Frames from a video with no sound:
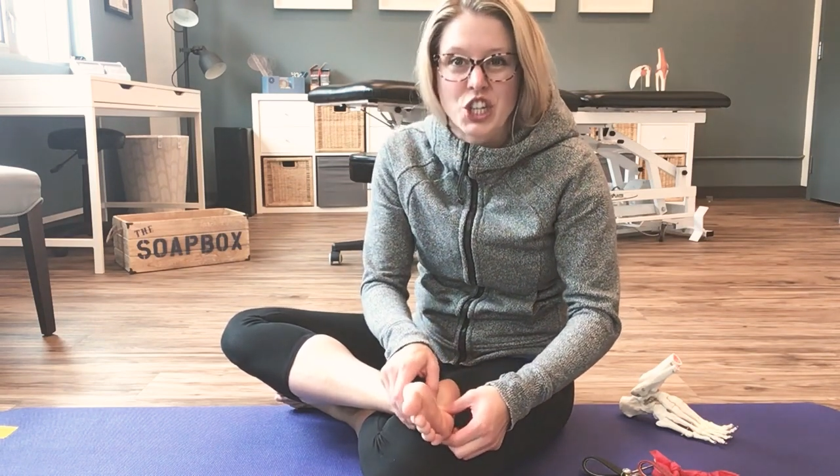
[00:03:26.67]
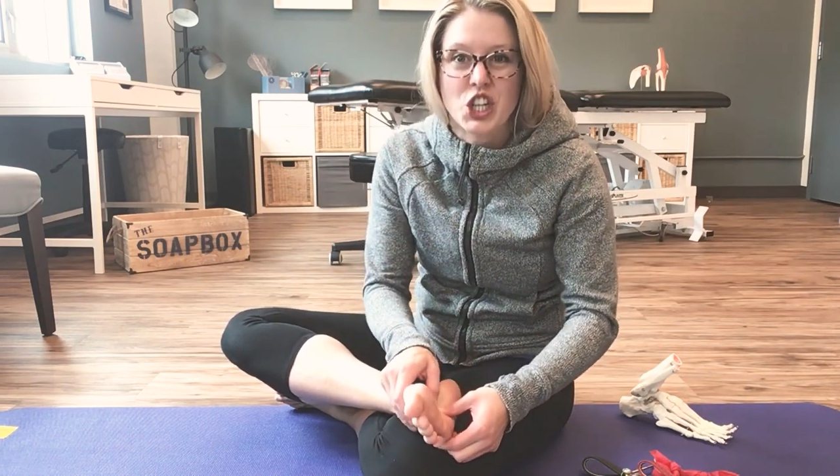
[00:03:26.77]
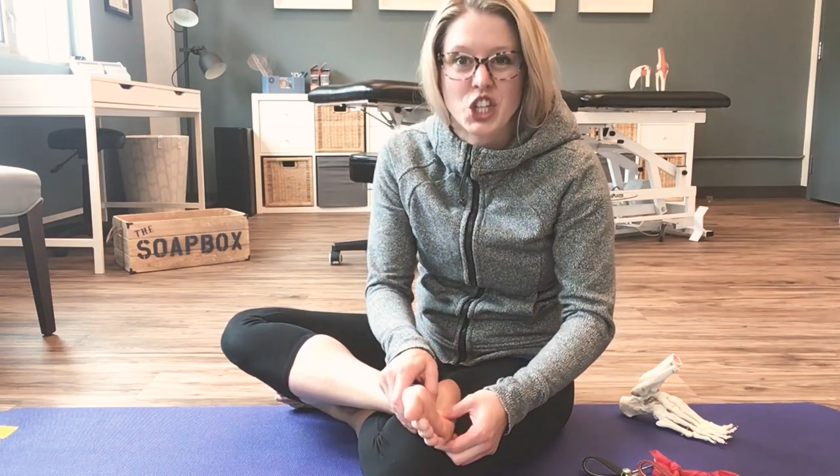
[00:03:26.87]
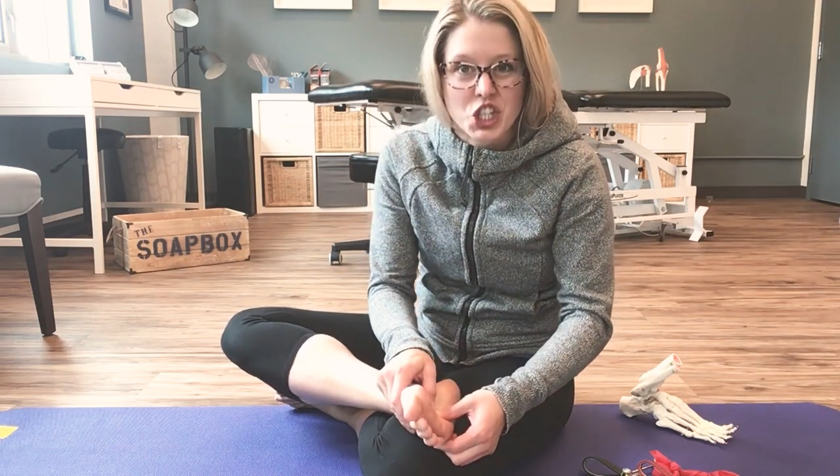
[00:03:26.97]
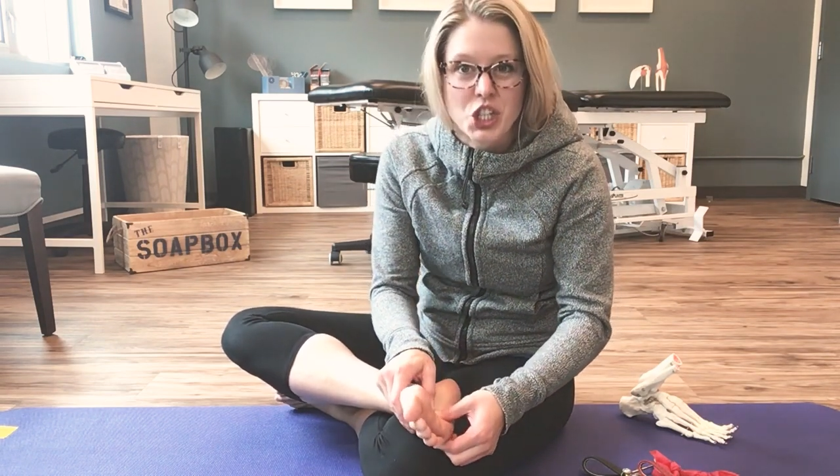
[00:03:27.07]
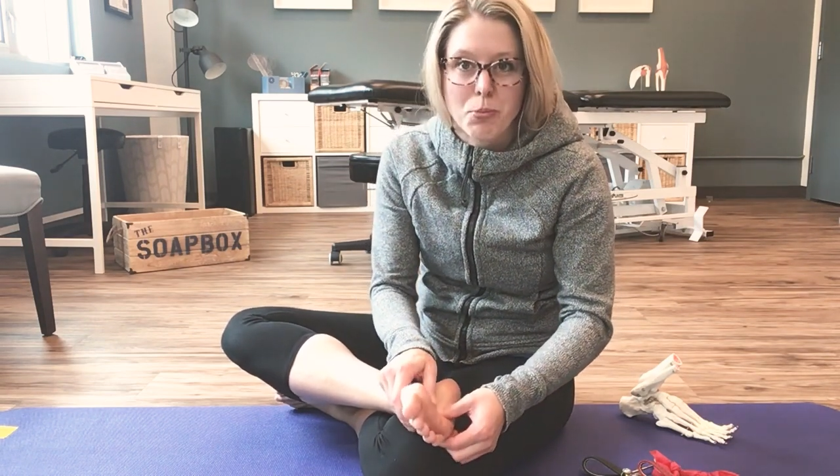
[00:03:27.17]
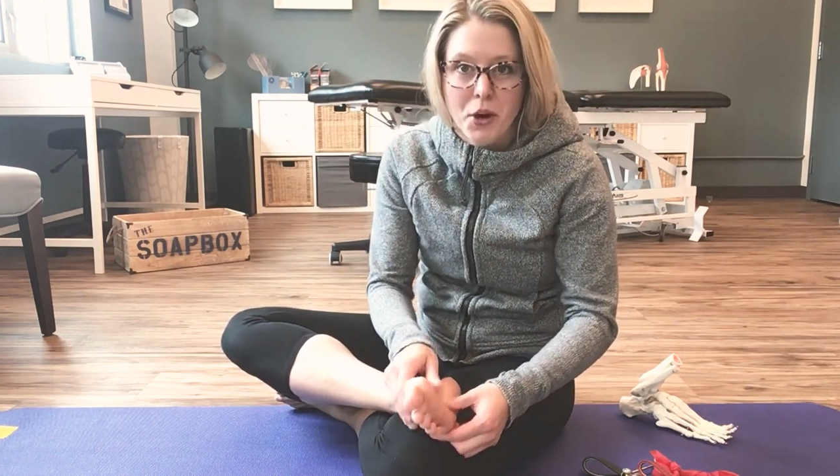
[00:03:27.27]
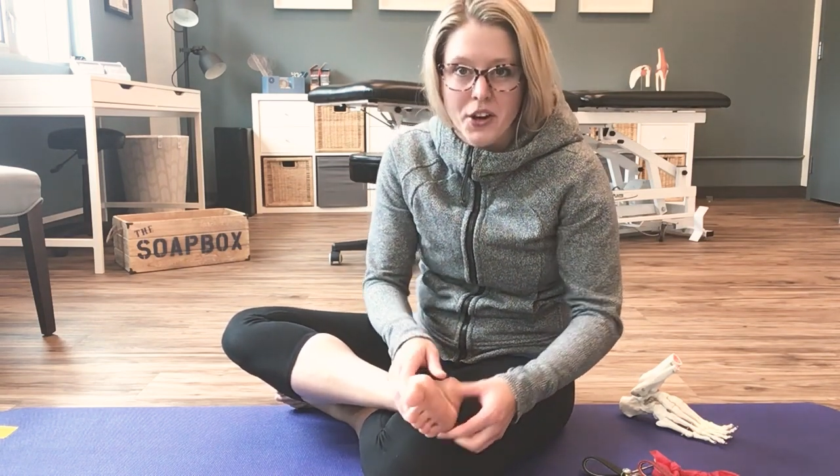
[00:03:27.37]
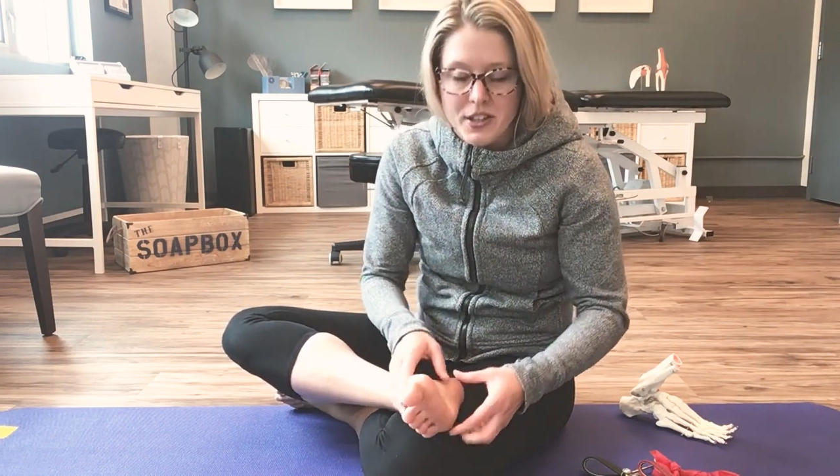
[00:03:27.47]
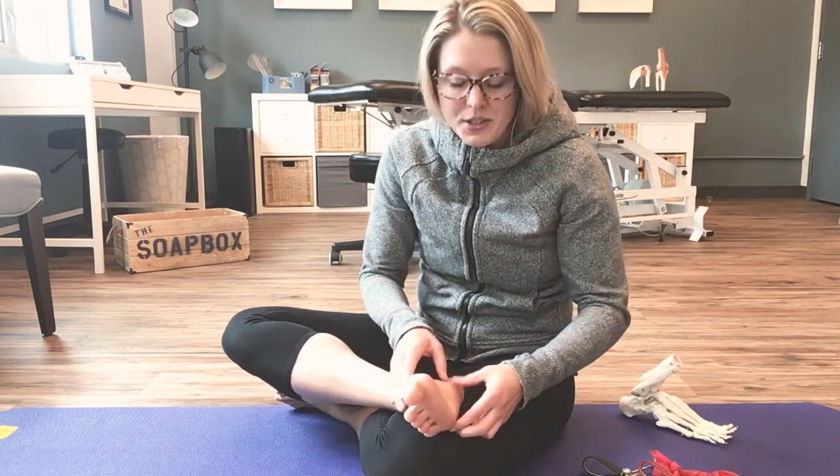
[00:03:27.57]
the gushy
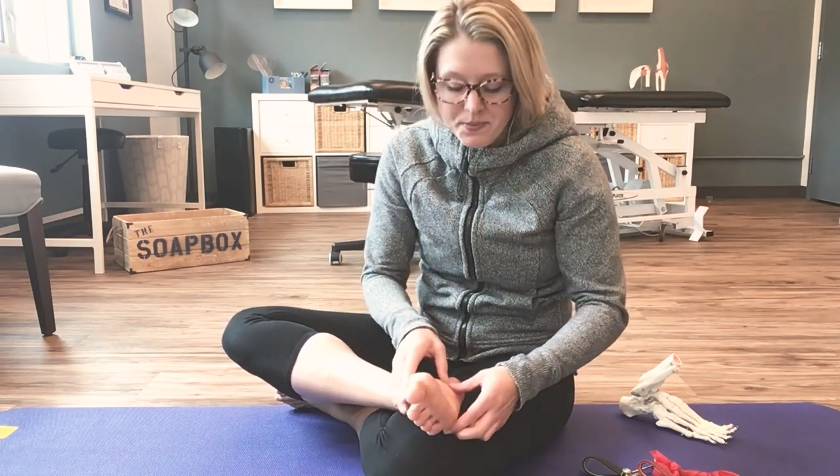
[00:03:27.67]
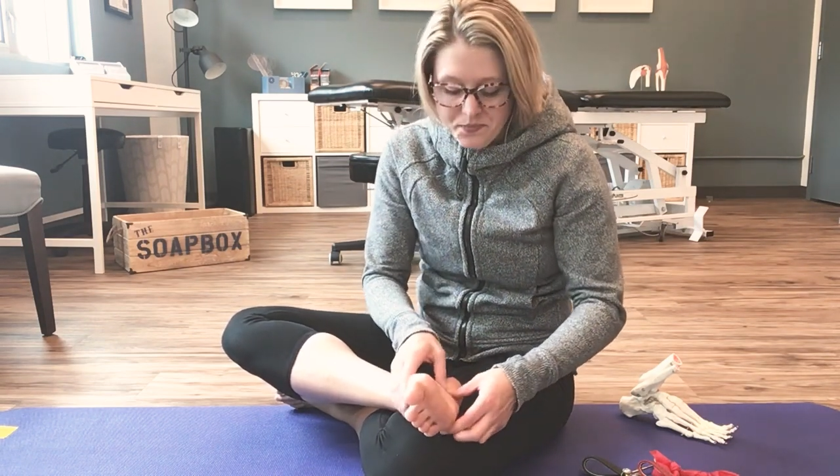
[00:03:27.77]
part,